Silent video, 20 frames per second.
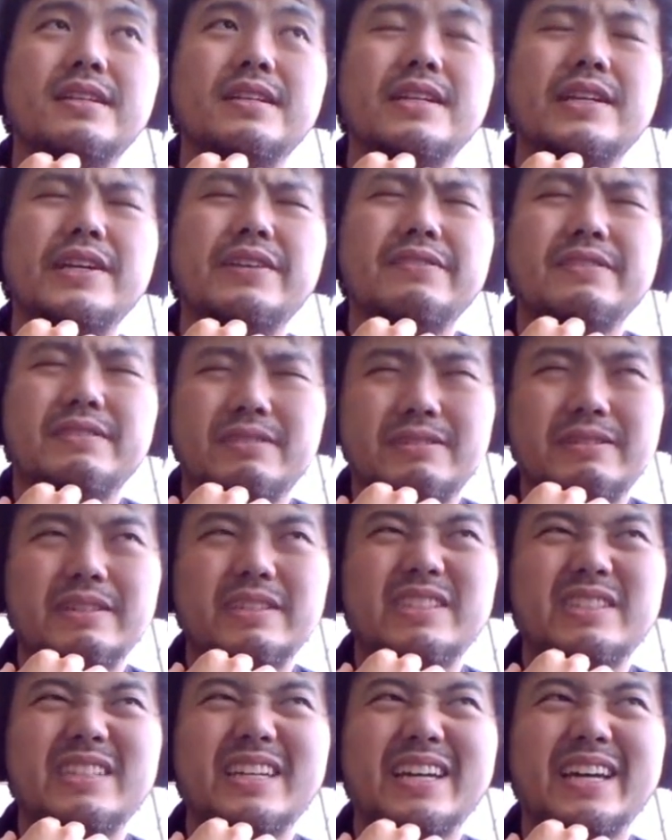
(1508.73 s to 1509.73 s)
It was
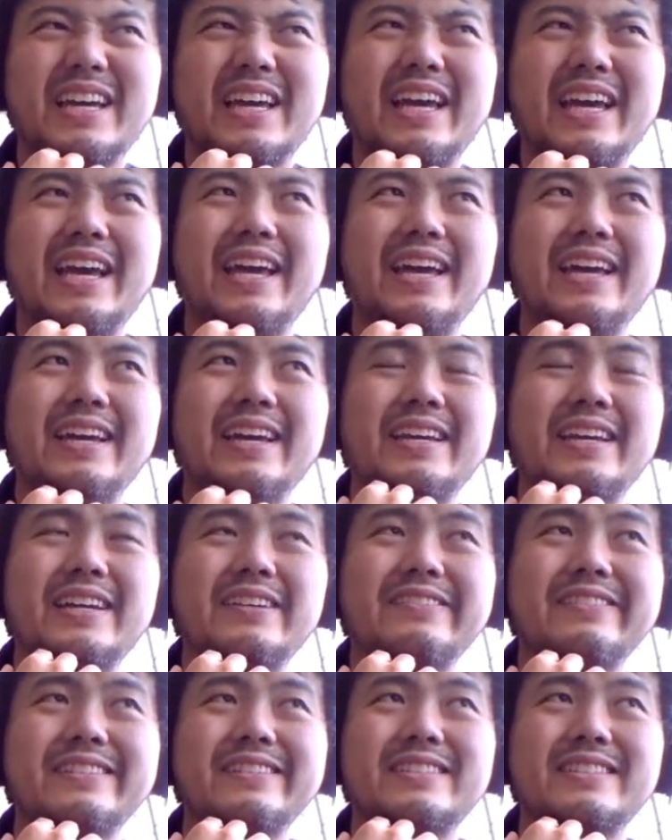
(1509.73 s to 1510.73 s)
just
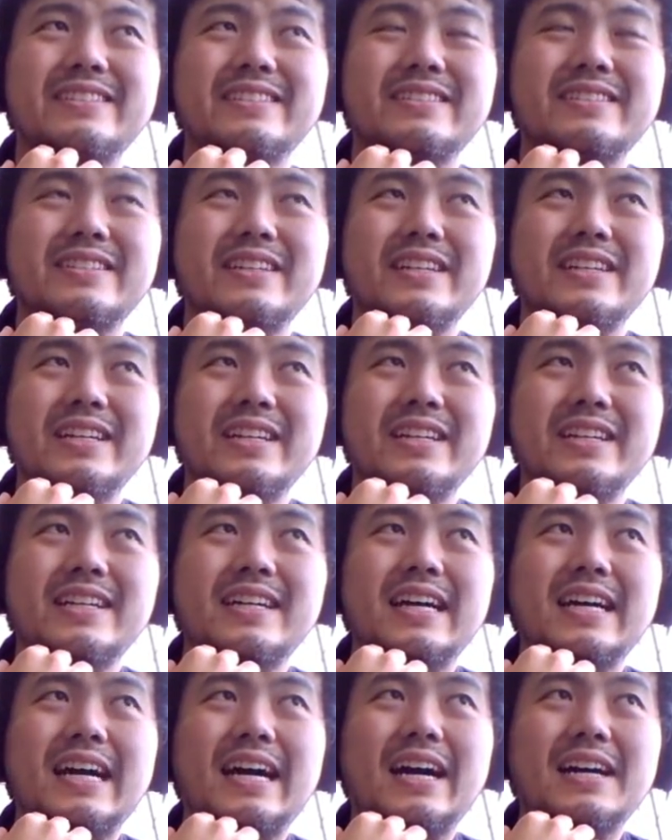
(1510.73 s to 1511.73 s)
it was
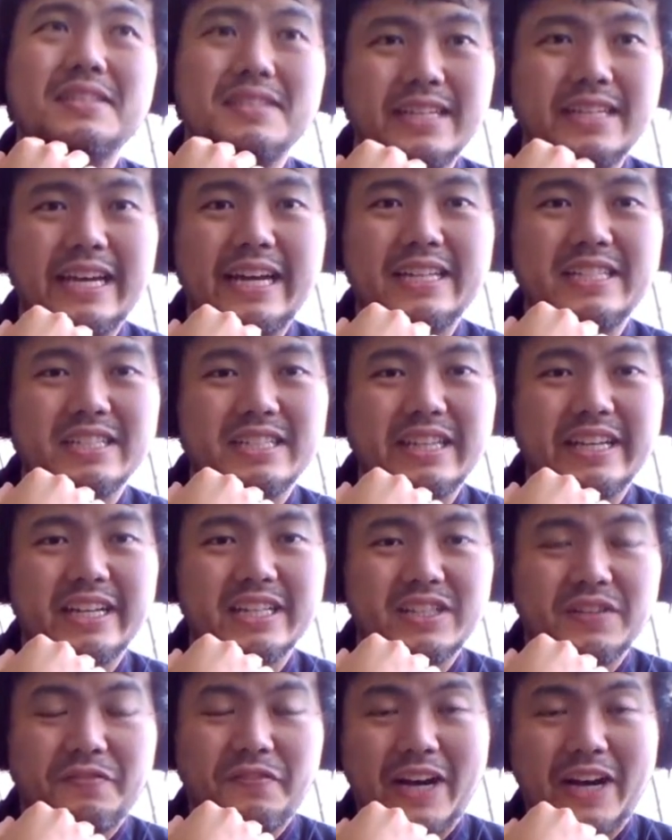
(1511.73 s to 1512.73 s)
honestly, I just think
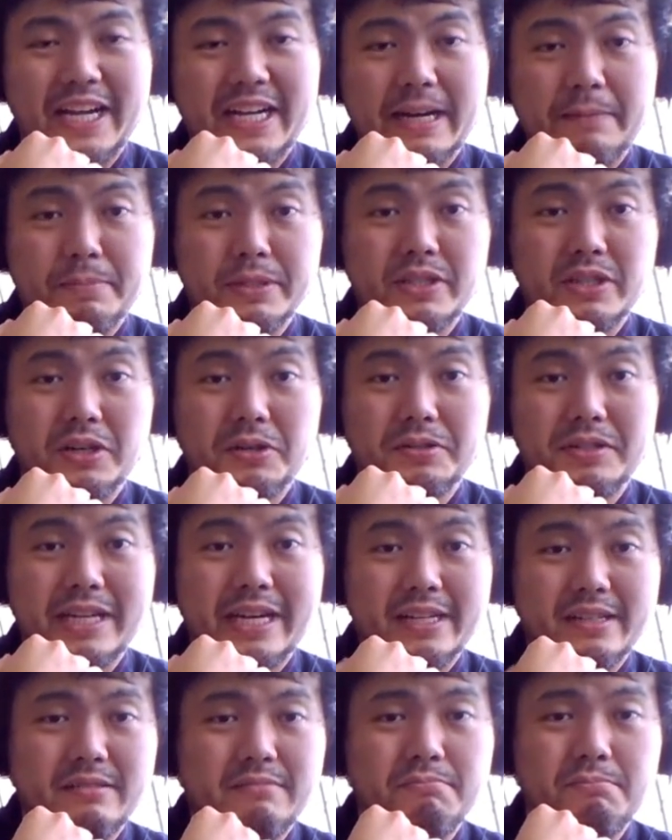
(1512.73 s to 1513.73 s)
it's a fine episode.
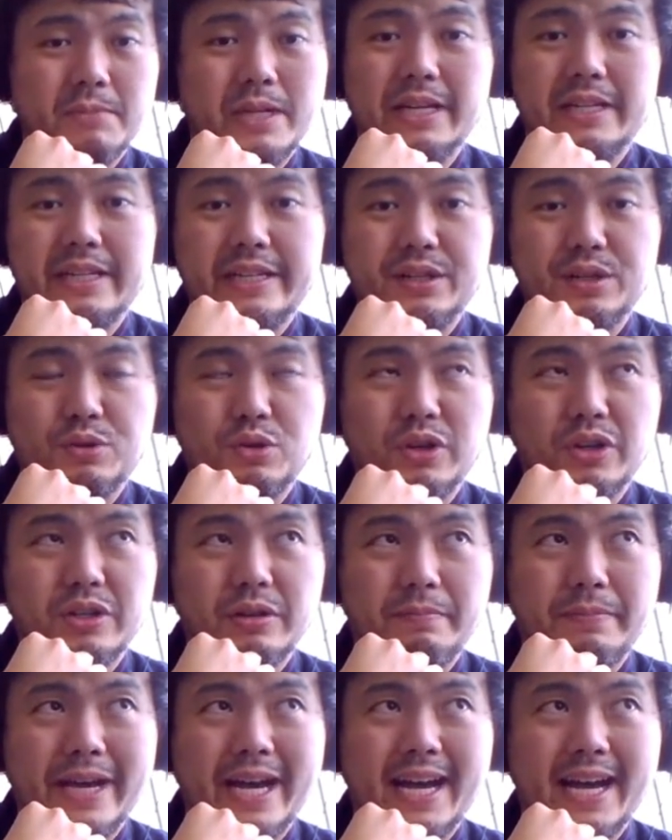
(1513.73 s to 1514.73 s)
Nothing good
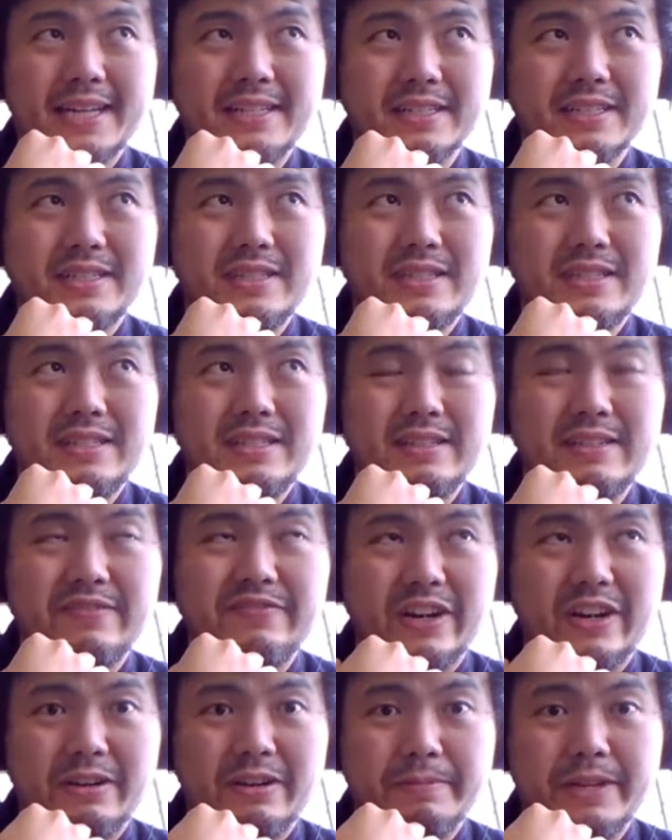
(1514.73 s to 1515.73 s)
or bad, just
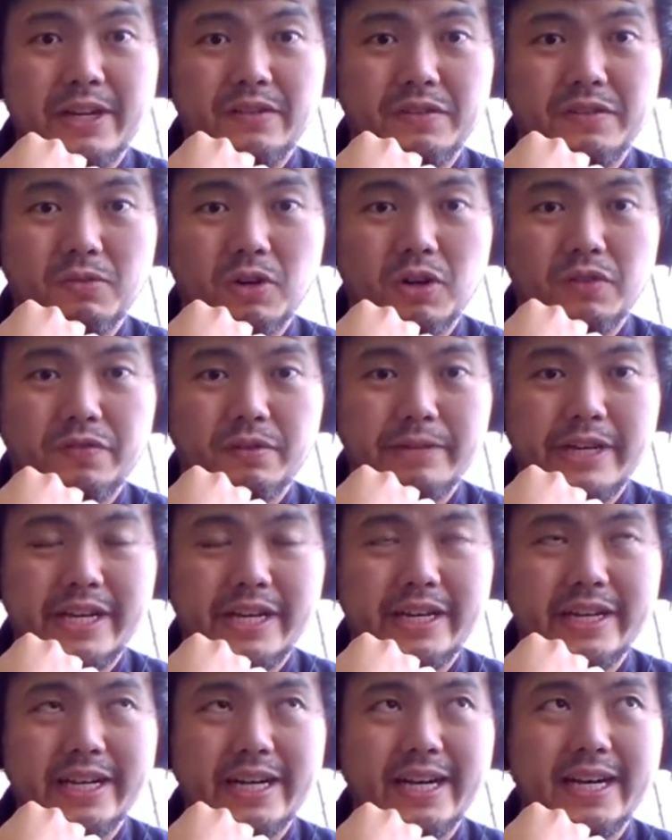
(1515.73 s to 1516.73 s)
very middle of the road for
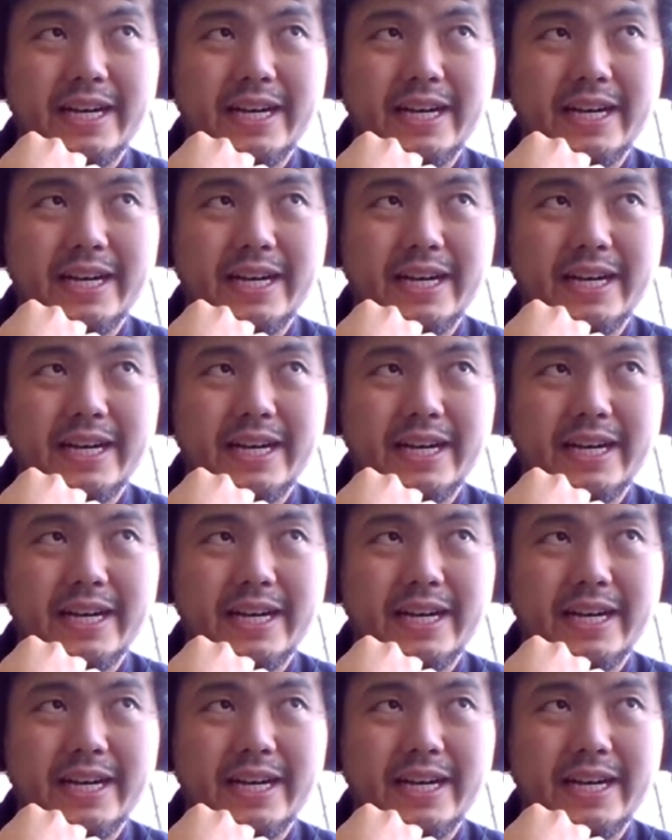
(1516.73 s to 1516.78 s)
me.